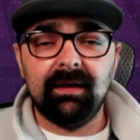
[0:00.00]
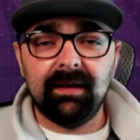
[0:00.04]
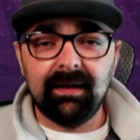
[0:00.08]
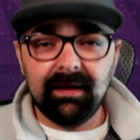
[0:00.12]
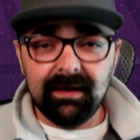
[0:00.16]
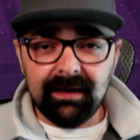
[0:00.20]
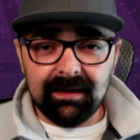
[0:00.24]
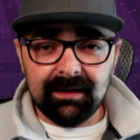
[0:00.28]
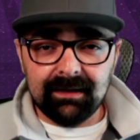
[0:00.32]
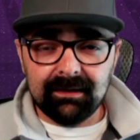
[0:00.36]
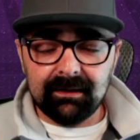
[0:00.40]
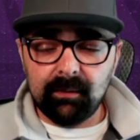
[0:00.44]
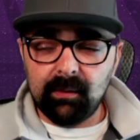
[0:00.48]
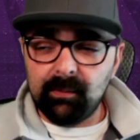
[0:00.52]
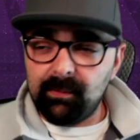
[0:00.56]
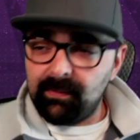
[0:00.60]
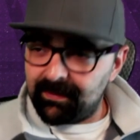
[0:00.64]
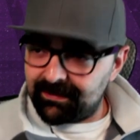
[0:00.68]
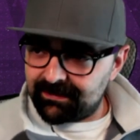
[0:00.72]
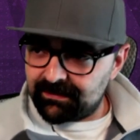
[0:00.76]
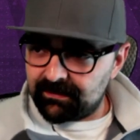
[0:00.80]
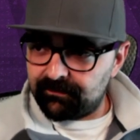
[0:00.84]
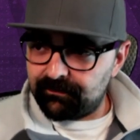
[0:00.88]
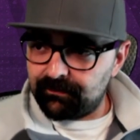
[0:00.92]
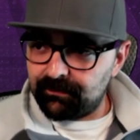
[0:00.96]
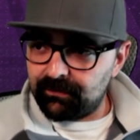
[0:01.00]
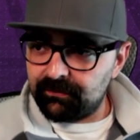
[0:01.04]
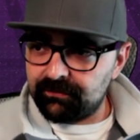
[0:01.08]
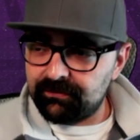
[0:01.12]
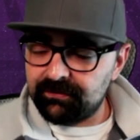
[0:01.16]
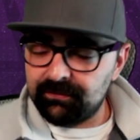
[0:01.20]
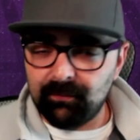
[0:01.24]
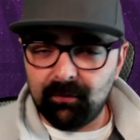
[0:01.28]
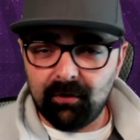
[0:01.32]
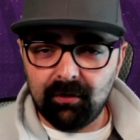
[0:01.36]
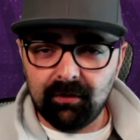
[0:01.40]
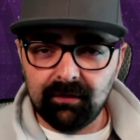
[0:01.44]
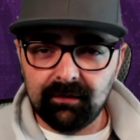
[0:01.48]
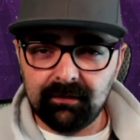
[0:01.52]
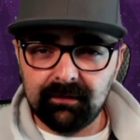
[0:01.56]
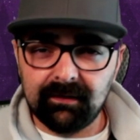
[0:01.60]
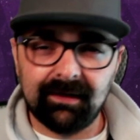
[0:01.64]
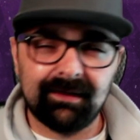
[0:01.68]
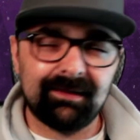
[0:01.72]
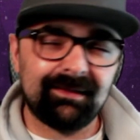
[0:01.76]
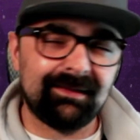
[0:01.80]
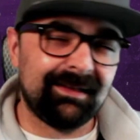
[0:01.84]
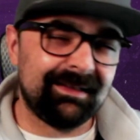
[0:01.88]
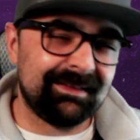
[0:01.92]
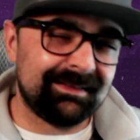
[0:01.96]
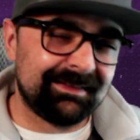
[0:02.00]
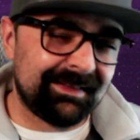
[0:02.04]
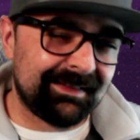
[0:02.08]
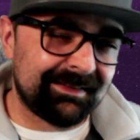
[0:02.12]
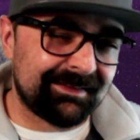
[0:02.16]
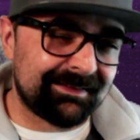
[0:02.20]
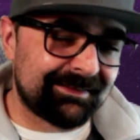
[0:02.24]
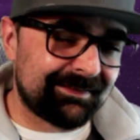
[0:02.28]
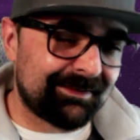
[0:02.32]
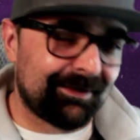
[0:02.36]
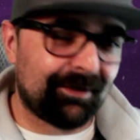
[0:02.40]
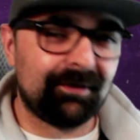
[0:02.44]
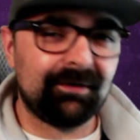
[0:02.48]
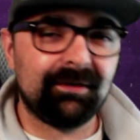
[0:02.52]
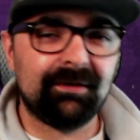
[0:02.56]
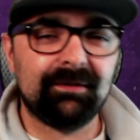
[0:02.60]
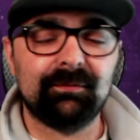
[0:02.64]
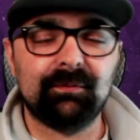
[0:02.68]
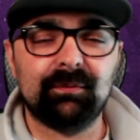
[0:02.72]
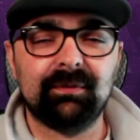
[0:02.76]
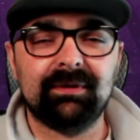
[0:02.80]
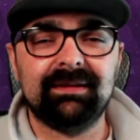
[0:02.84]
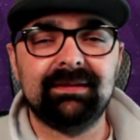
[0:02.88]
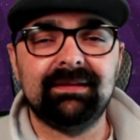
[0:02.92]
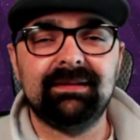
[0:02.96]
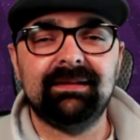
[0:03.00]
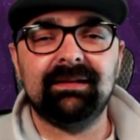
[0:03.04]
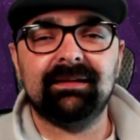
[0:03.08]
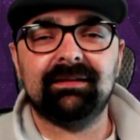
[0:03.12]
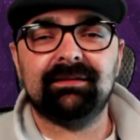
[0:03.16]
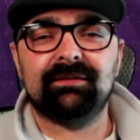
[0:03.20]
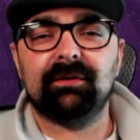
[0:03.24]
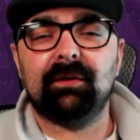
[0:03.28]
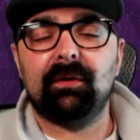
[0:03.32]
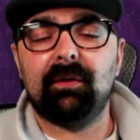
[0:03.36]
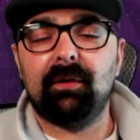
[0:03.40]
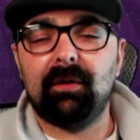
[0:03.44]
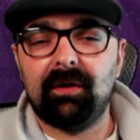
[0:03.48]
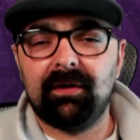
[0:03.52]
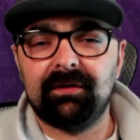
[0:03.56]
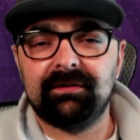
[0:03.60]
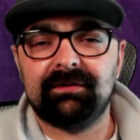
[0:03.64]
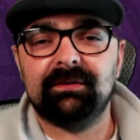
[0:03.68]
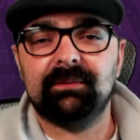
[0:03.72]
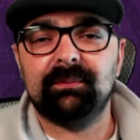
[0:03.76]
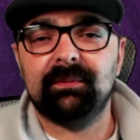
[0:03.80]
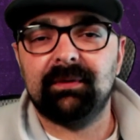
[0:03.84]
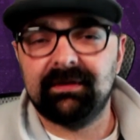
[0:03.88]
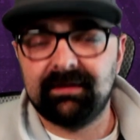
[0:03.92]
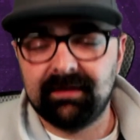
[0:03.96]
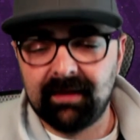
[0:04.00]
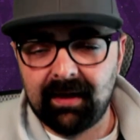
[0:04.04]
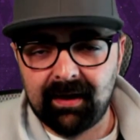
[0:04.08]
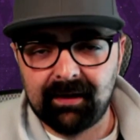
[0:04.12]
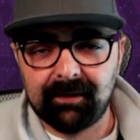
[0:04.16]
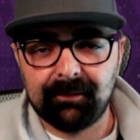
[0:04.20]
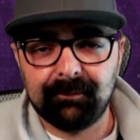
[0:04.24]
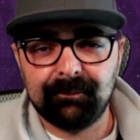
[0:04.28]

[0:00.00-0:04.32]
And let me make myself a little smaller, and let's get started with this awesome attack.